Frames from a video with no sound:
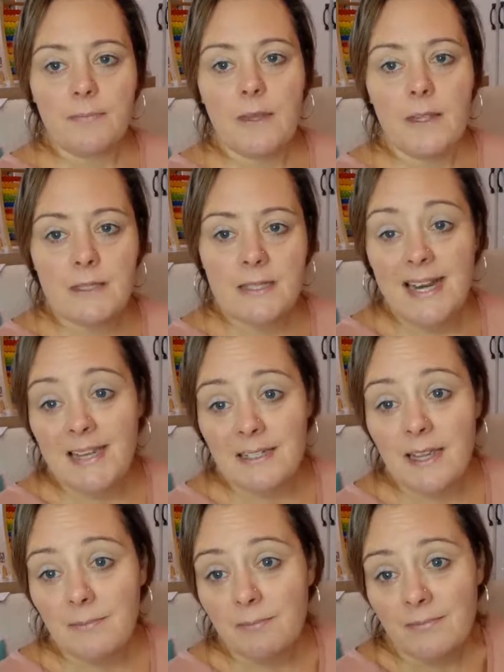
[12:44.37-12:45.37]
it's snack
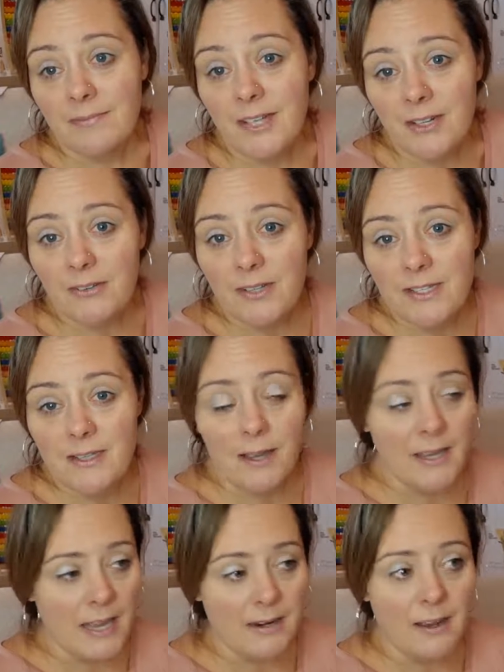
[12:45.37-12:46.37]
time, you know, because
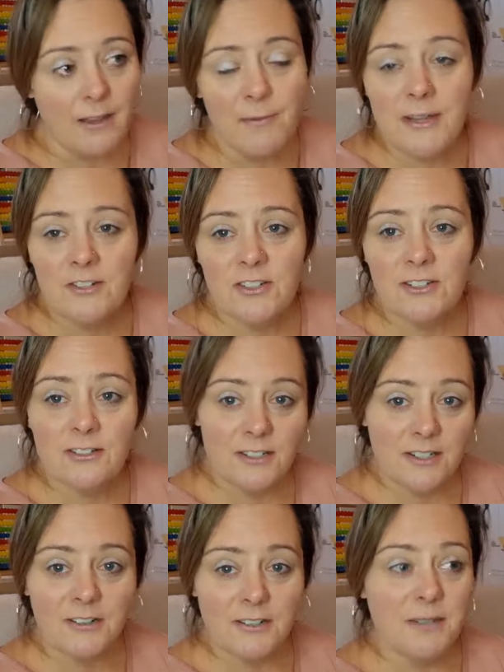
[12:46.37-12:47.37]
again, I mentioned, you
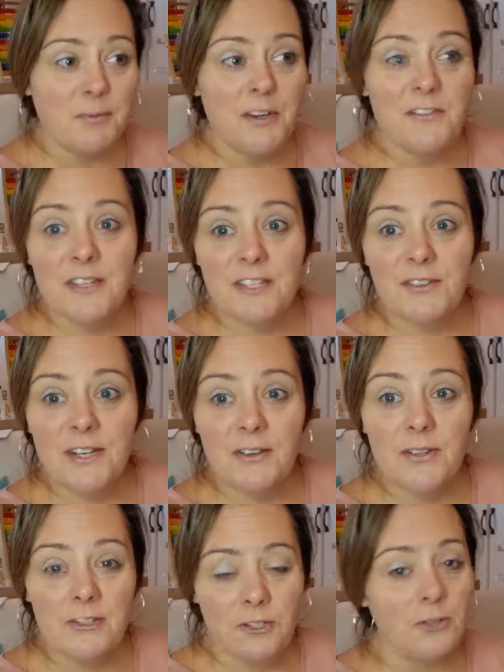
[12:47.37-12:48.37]
know, in a previous video
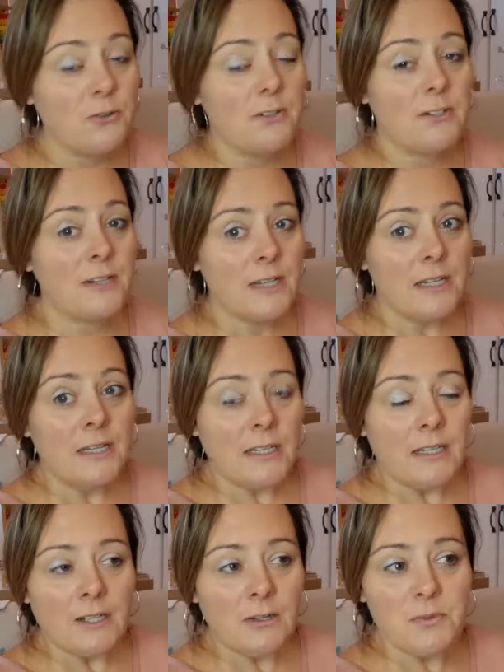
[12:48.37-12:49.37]
that
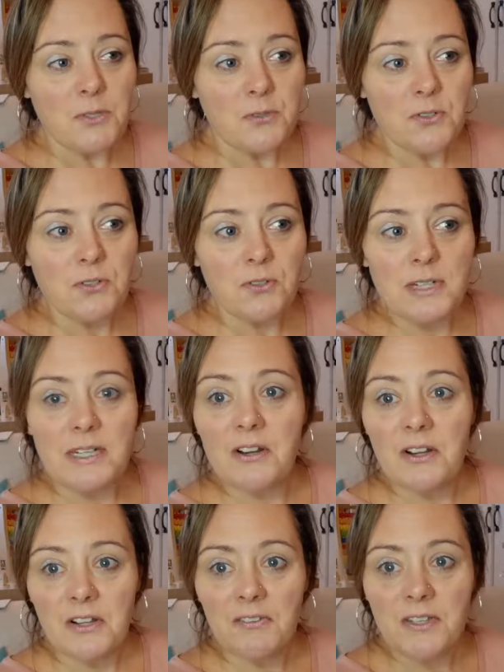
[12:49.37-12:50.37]
homeschool children eat
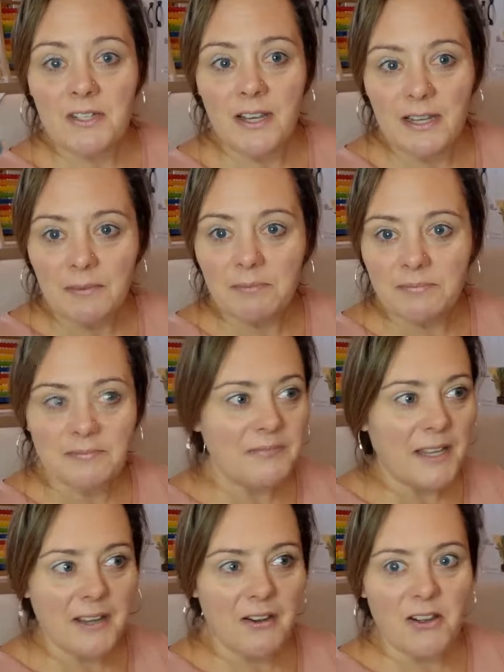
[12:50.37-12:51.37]
all of the time,
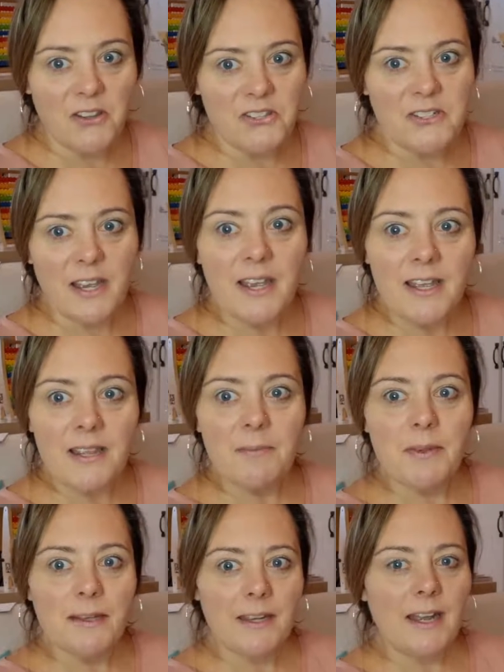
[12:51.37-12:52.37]
like all the time,
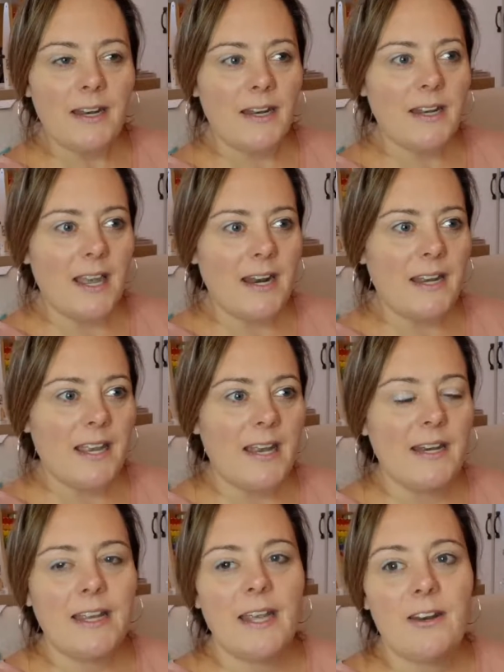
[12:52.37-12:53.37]

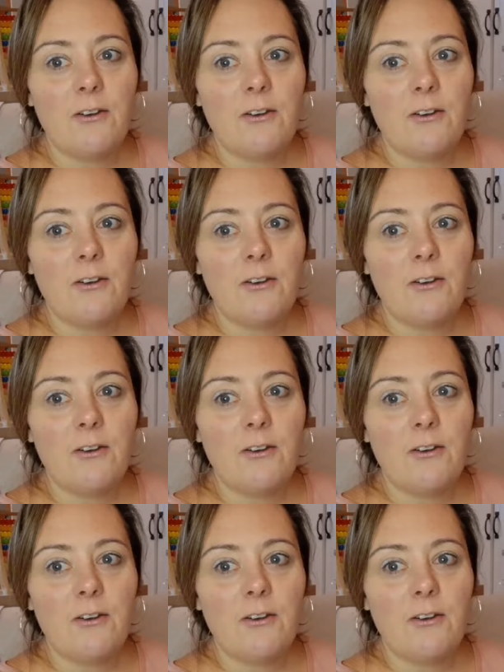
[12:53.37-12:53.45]
again.